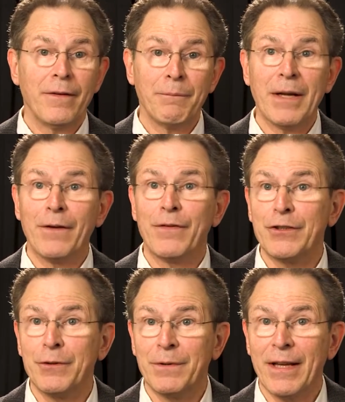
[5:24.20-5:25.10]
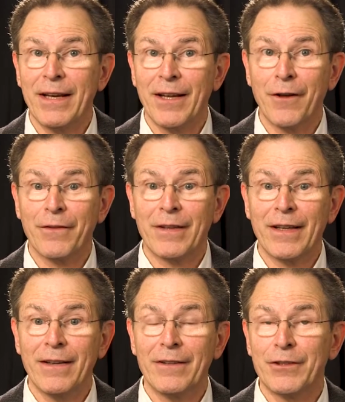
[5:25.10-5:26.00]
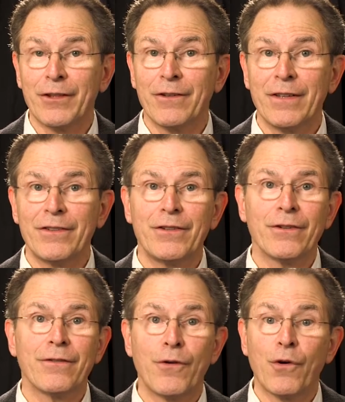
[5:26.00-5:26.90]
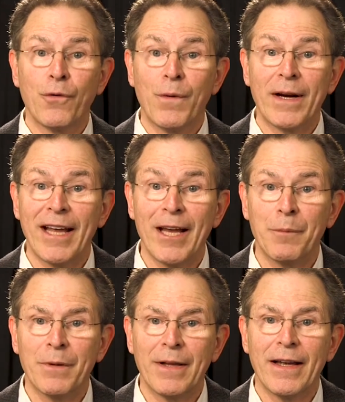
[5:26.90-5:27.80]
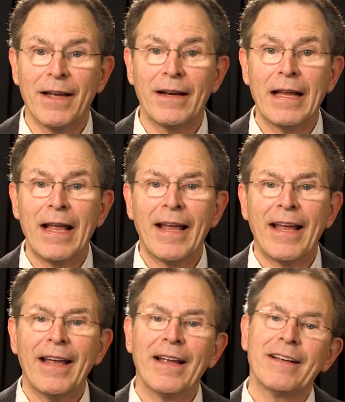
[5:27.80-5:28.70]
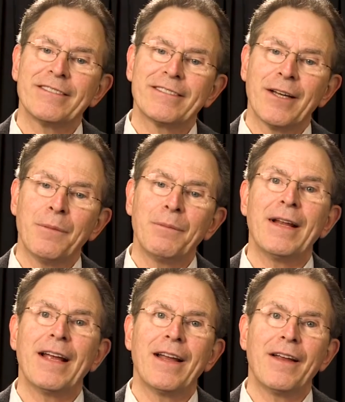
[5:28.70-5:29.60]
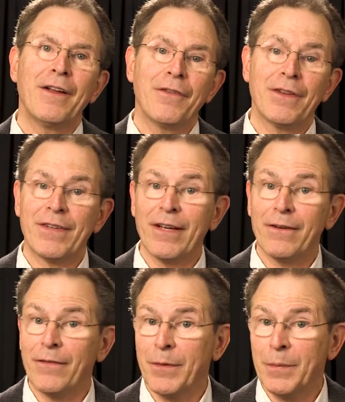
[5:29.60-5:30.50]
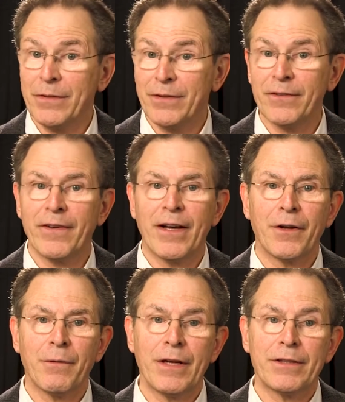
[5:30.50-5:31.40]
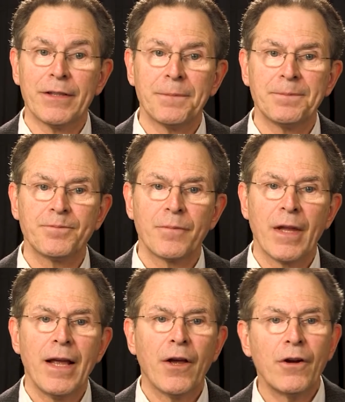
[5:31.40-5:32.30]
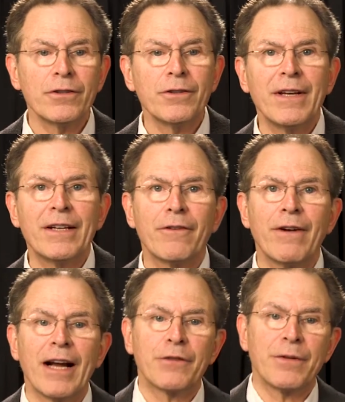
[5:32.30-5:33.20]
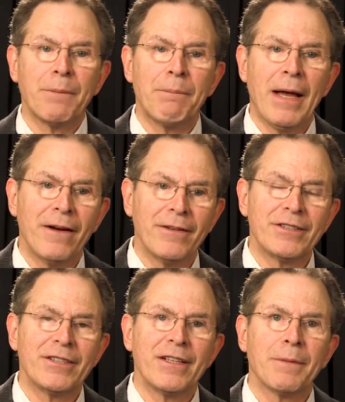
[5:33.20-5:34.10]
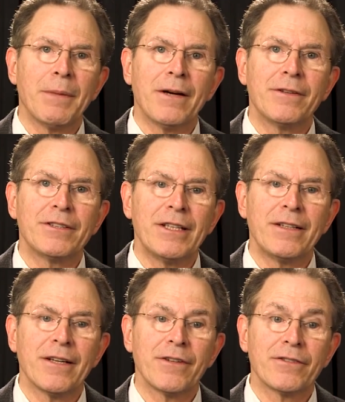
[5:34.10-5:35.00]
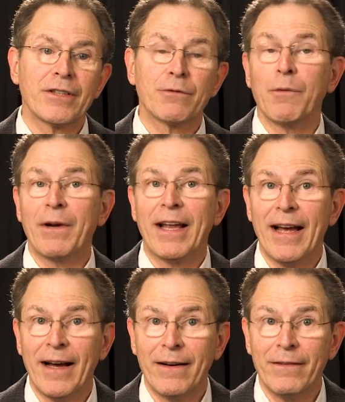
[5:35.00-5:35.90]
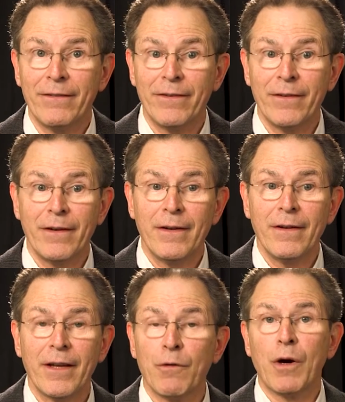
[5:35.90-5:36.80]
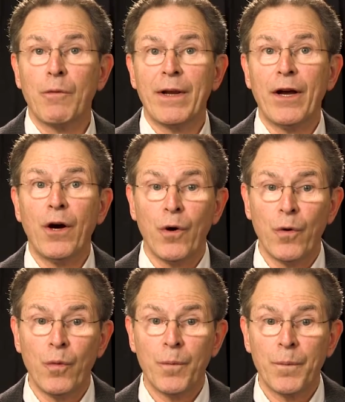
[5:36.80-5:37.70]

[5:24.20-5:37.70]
benefits you take, health insurance, your 401k plan, and someday the sale of the business valuation. It also interacts with the balance sheet. The balance sheet tells us what we have and what we owe.